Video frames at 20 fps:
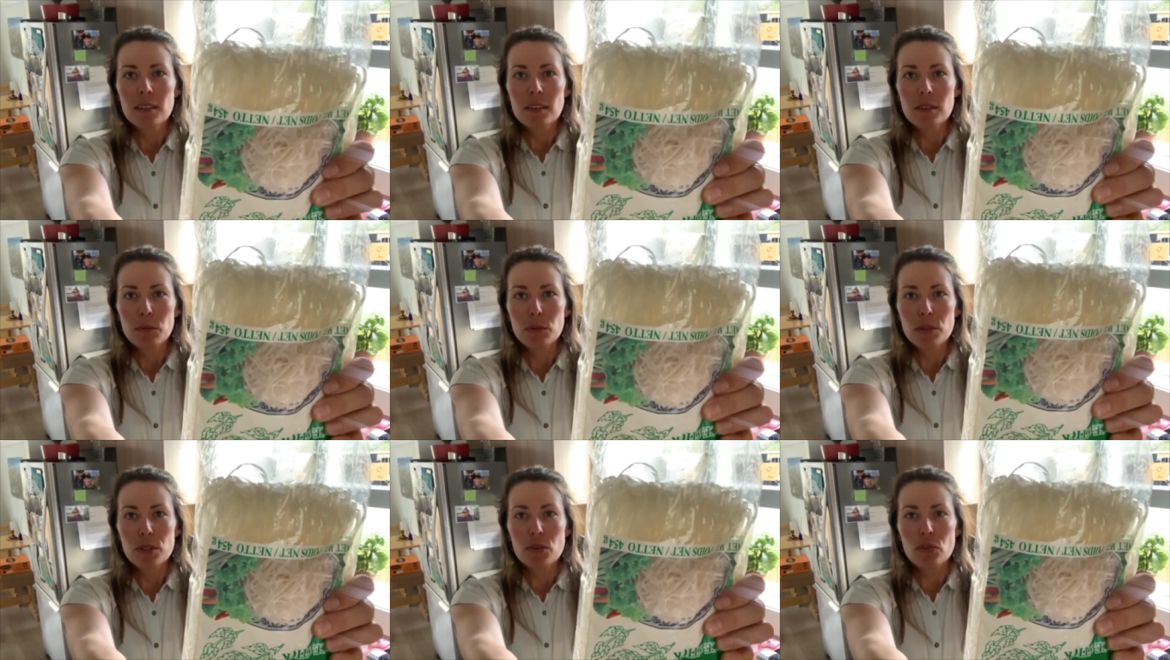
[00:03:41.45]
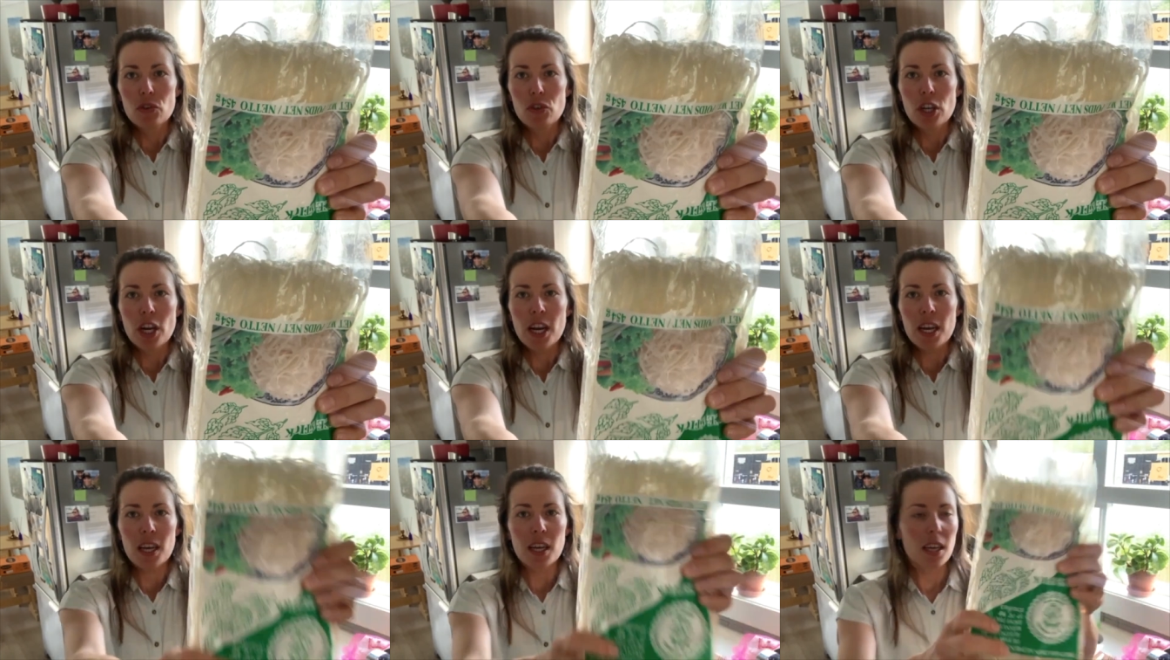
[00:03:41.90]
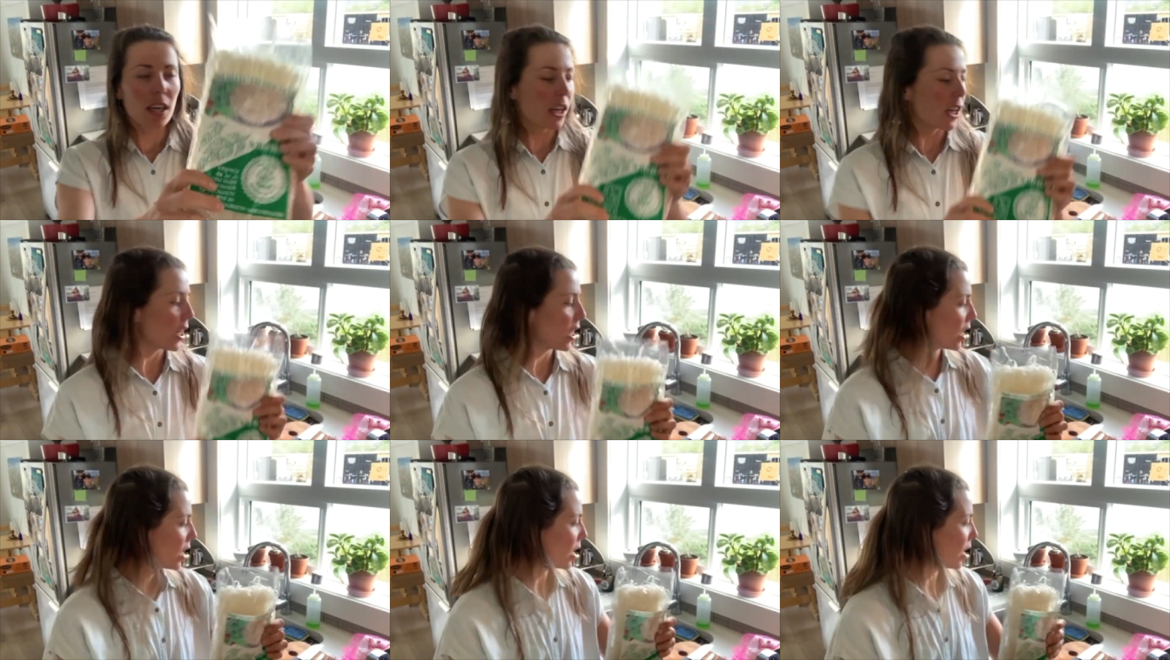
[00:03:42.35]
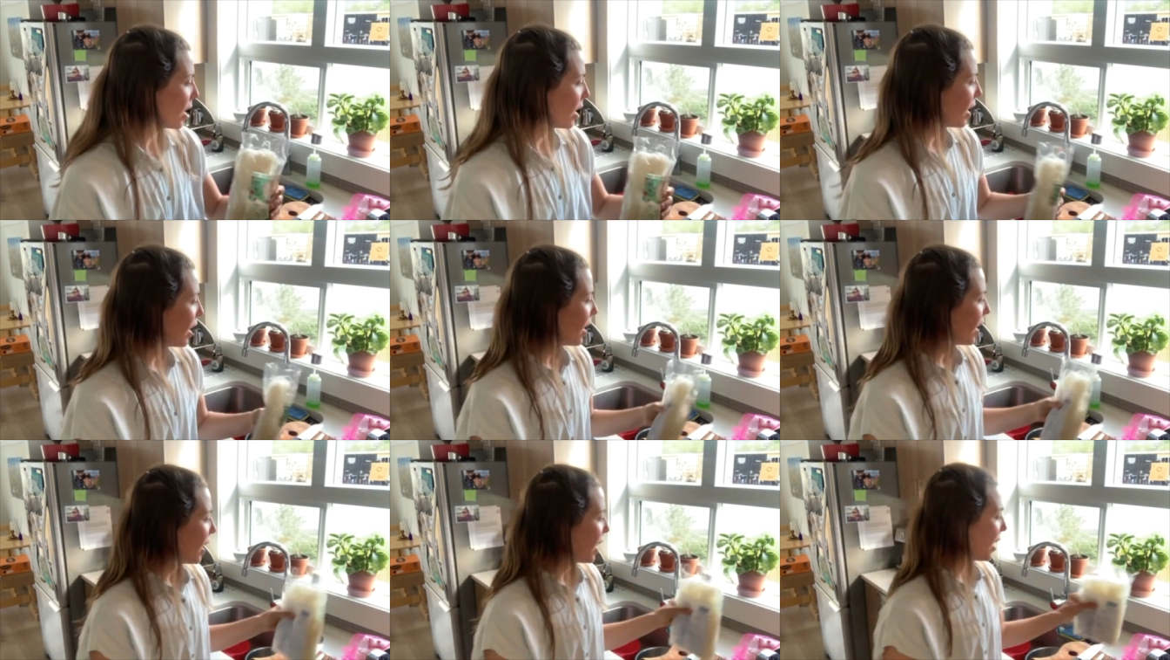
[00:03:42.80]
will do the trick.
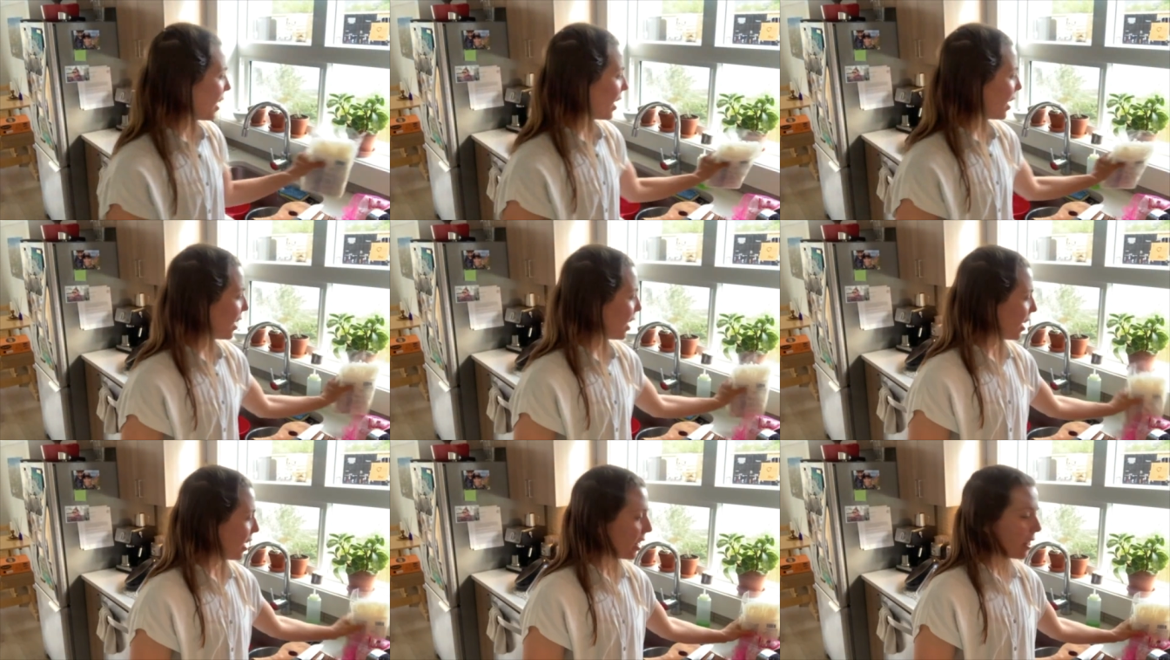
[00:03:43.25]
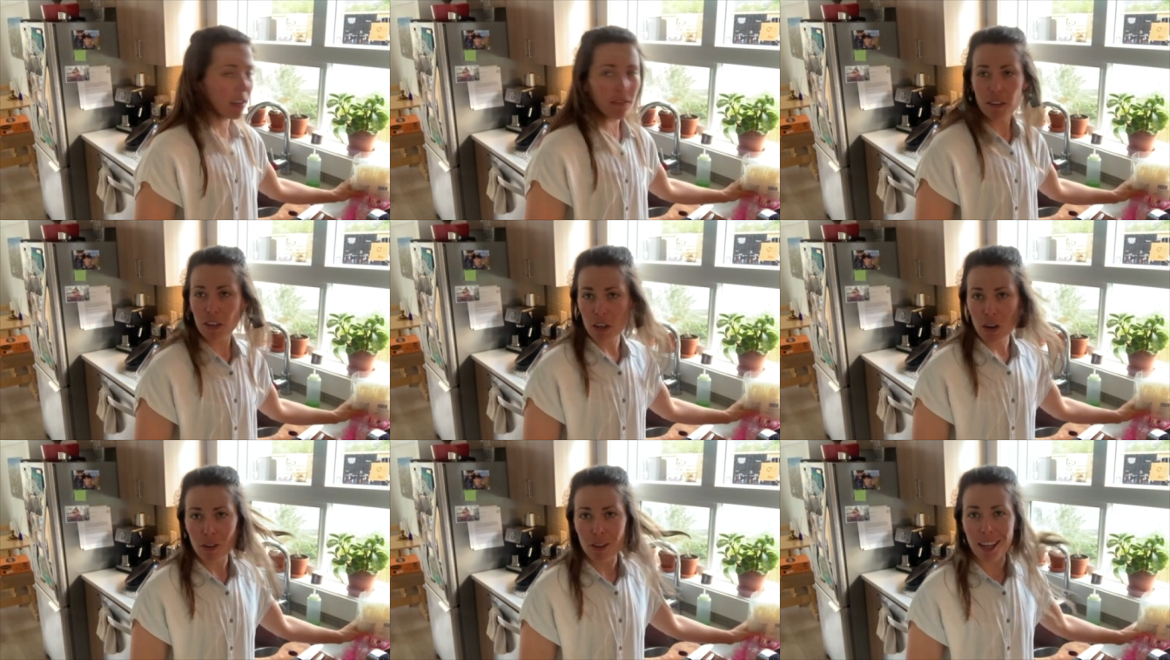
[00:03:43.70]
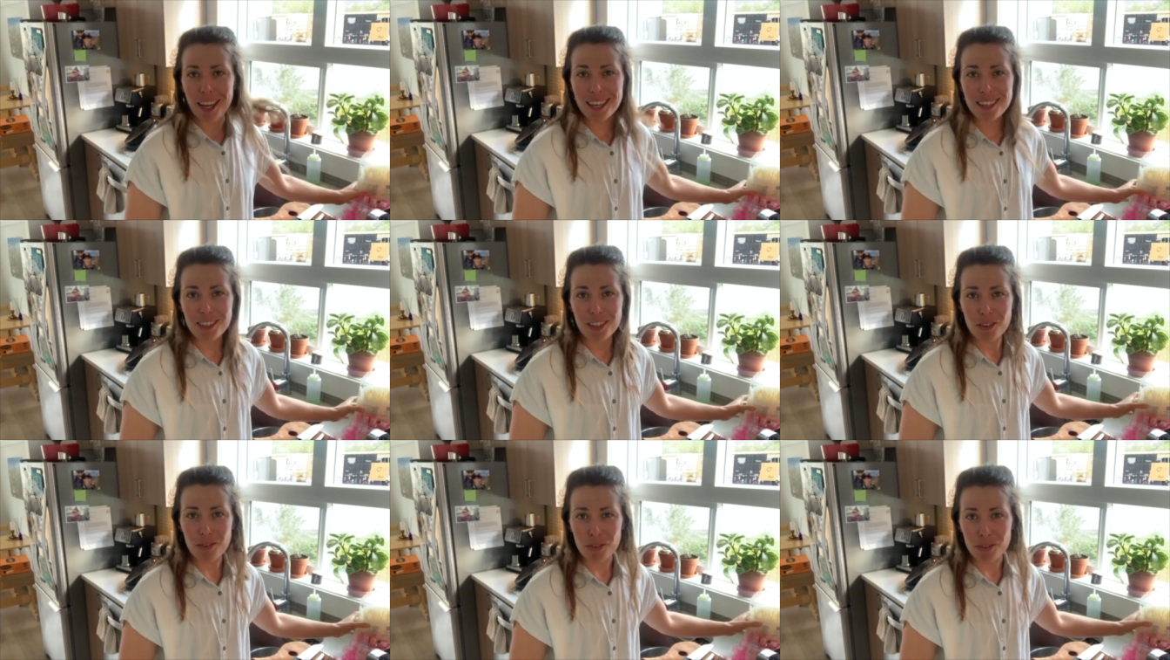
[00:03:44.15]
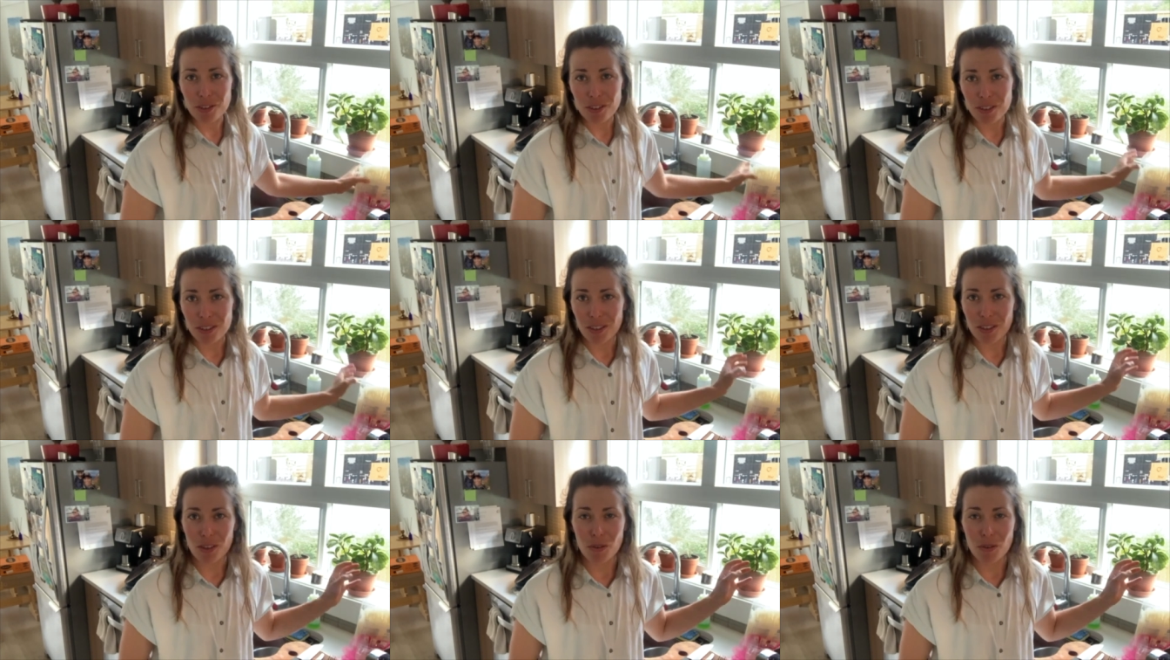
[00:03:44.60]
And if you don't like noodles,